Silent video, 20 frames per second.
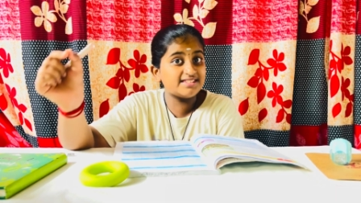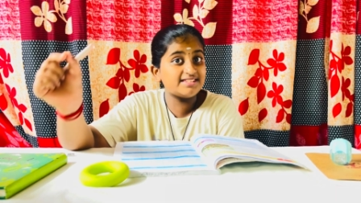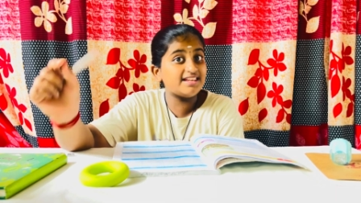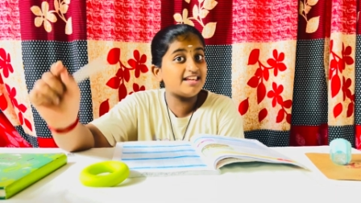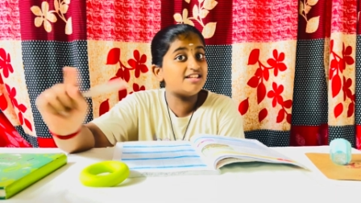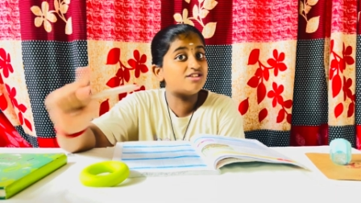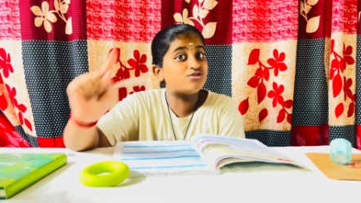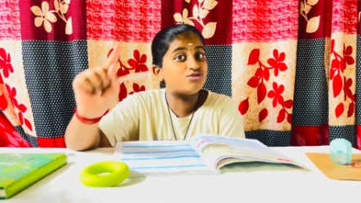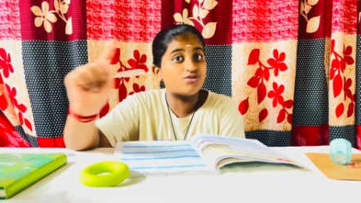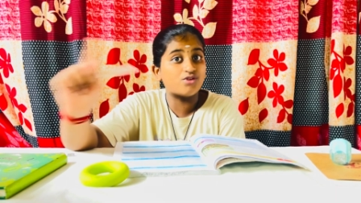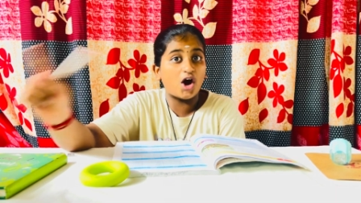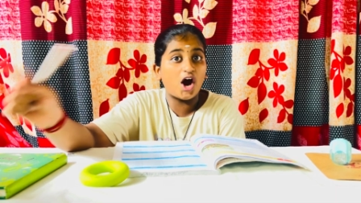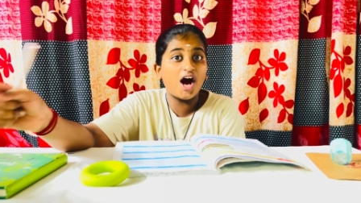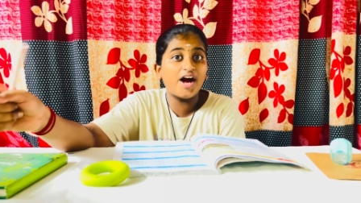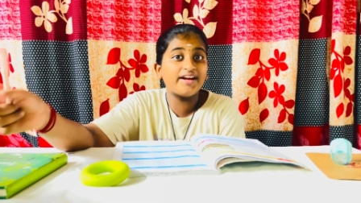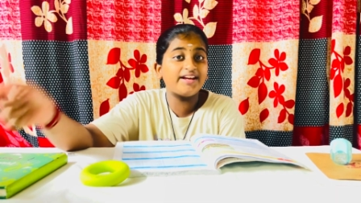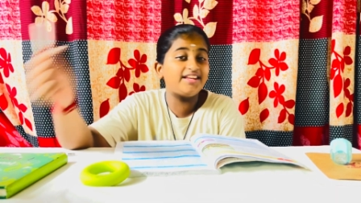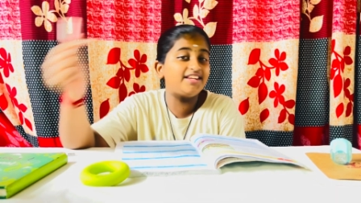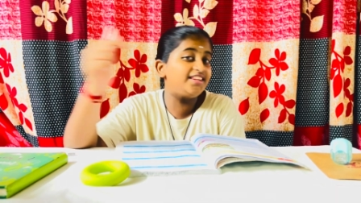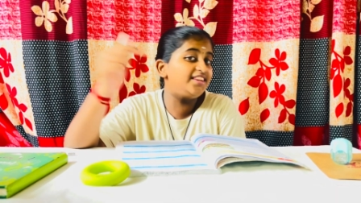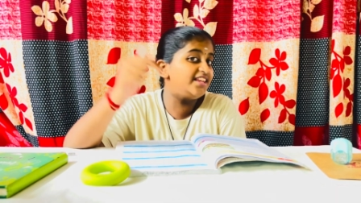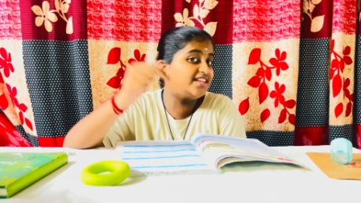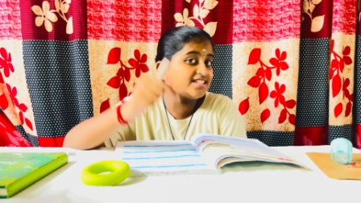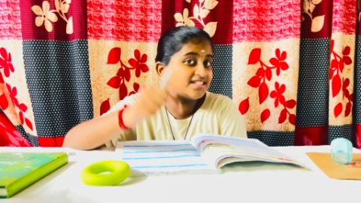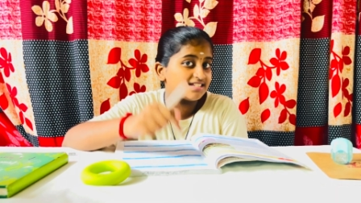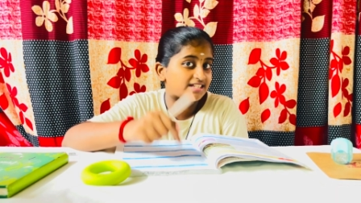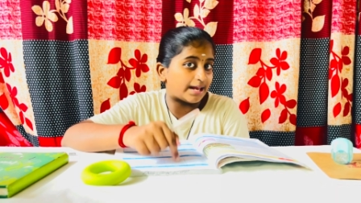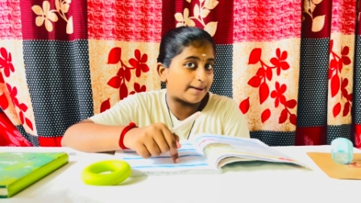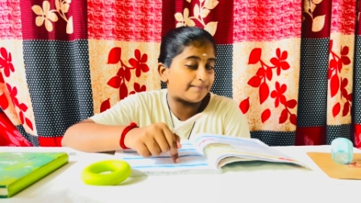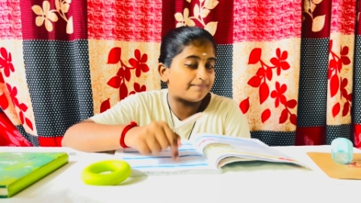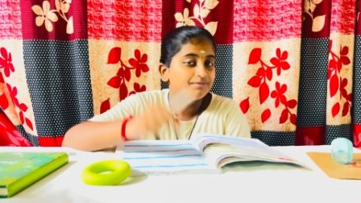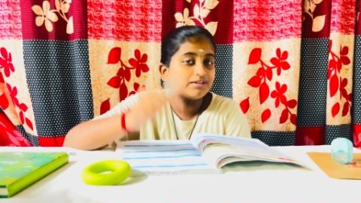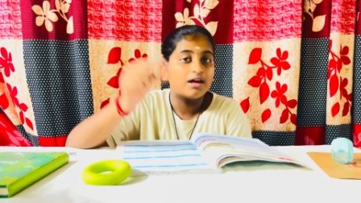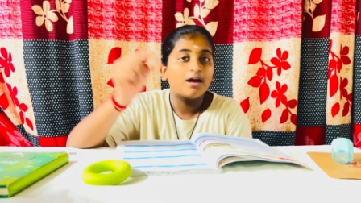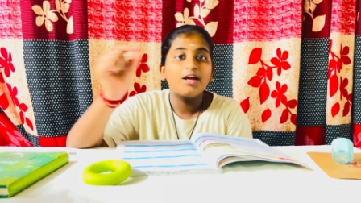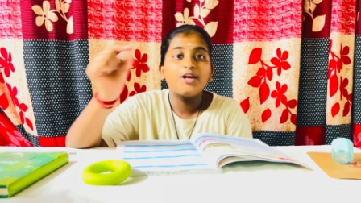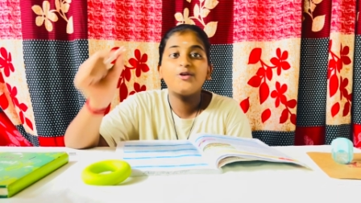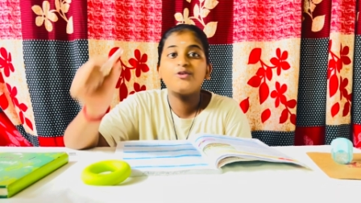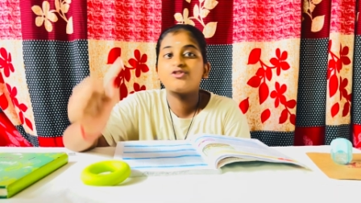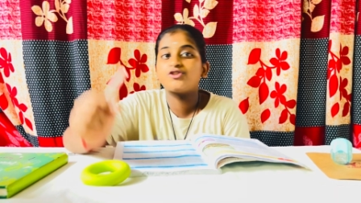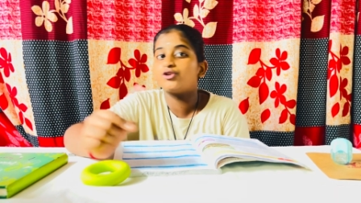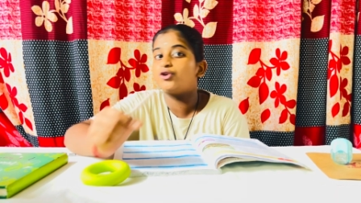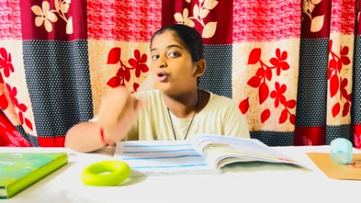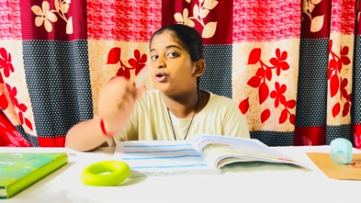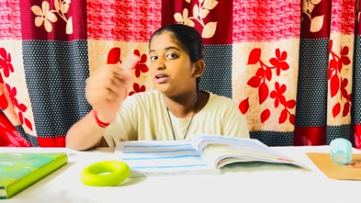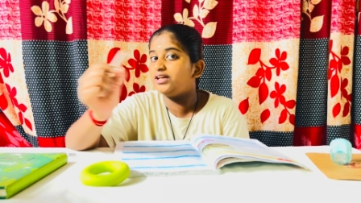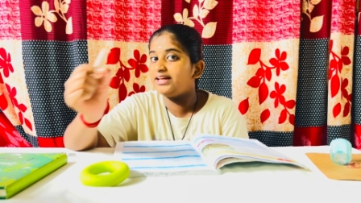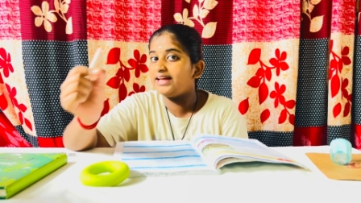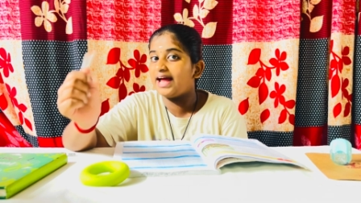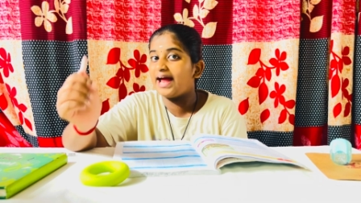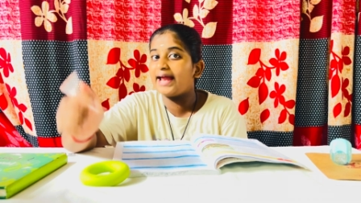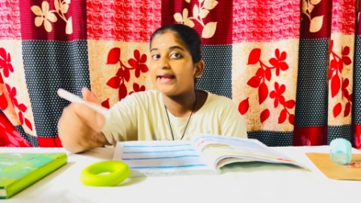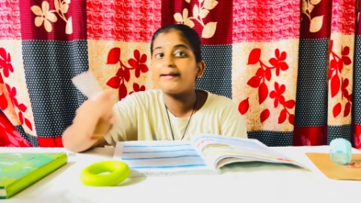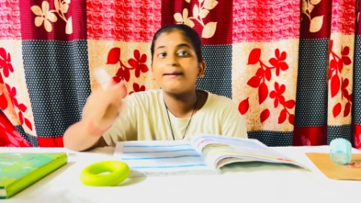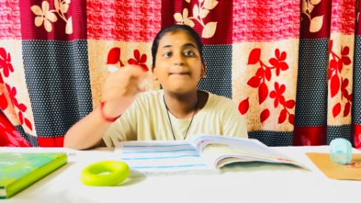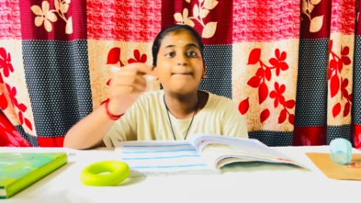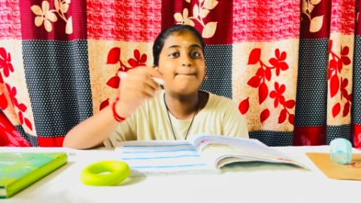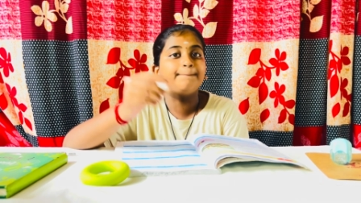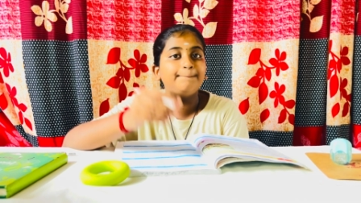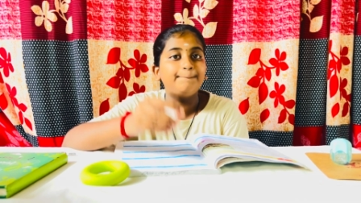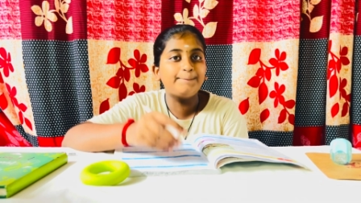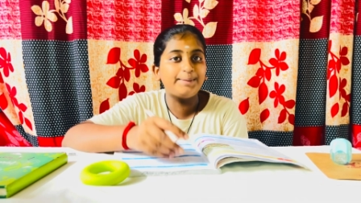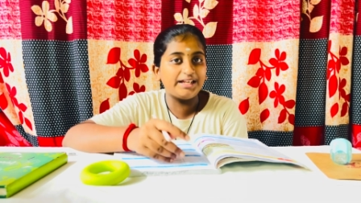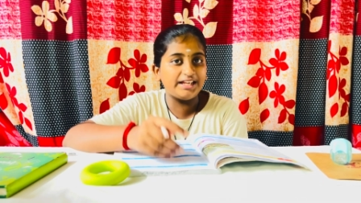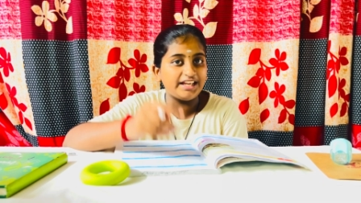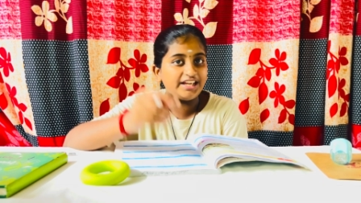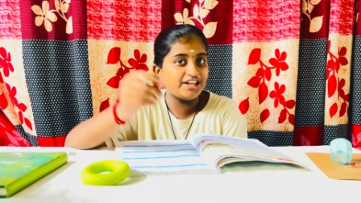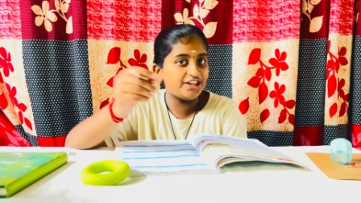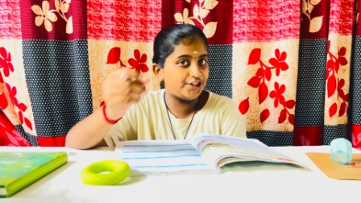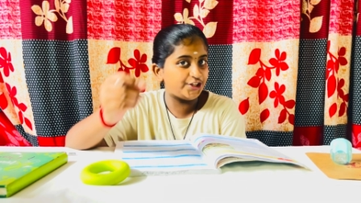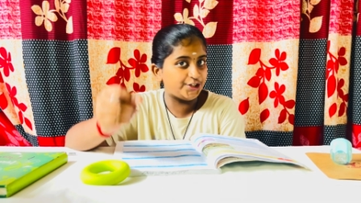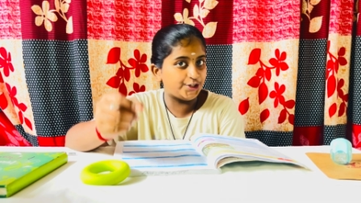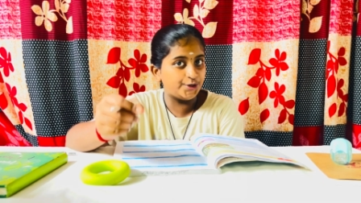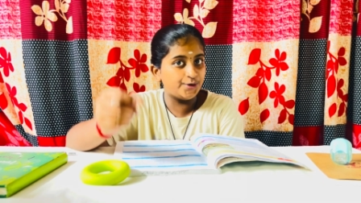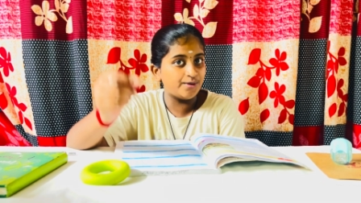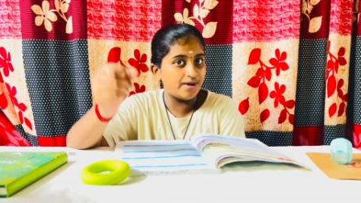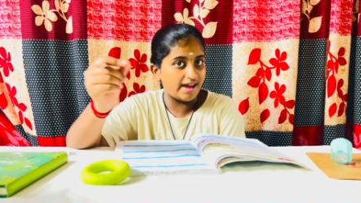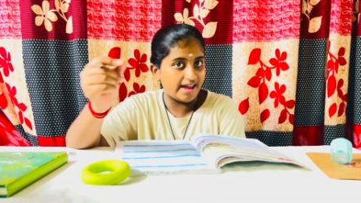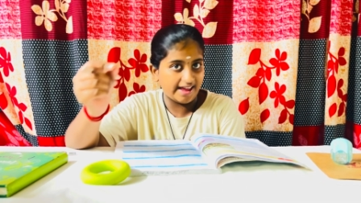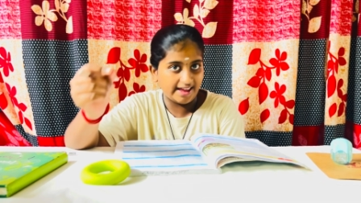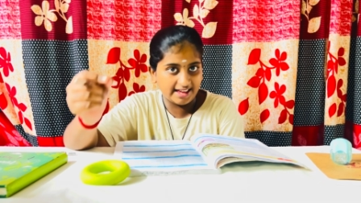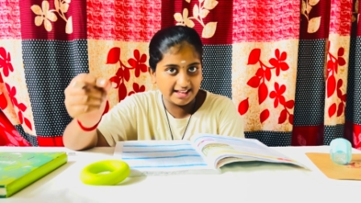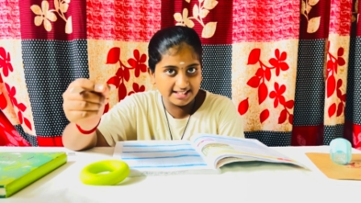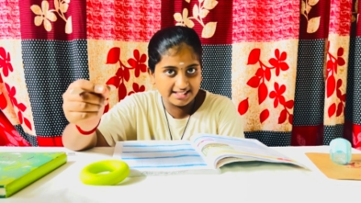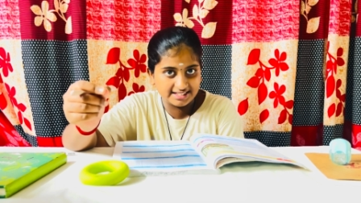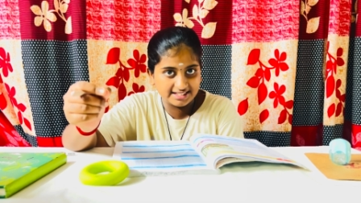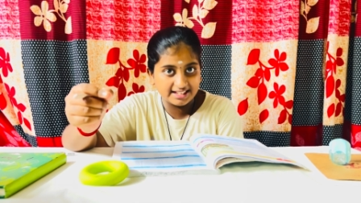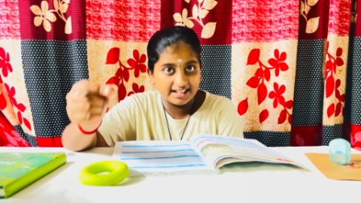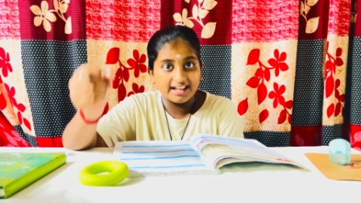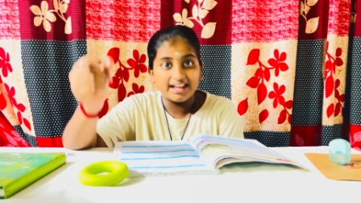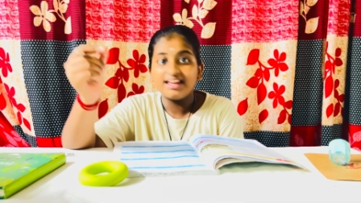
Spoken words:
is wrong in this type. You should only add B-U-S-S.